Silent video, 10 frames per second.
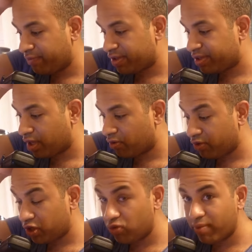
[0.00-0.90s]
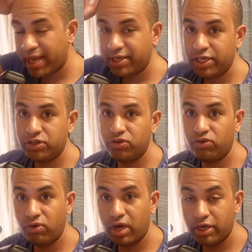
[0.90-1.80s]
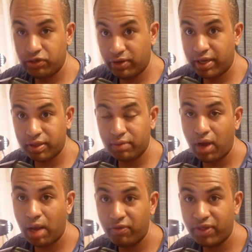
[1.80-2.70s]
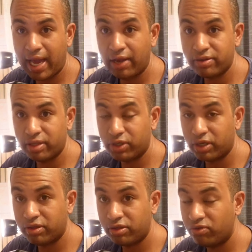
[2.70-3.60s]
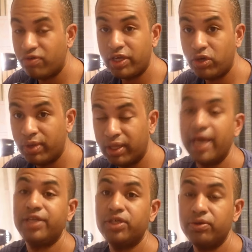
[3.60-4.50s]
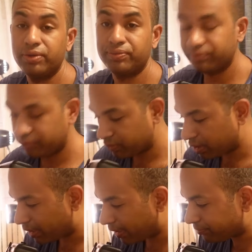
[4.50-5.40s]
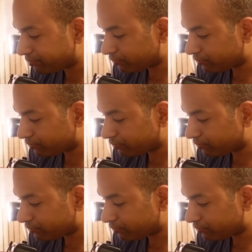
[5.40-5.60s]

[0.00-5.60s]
So you may need to address the problem with the counter subject sooner than you would like to, okay?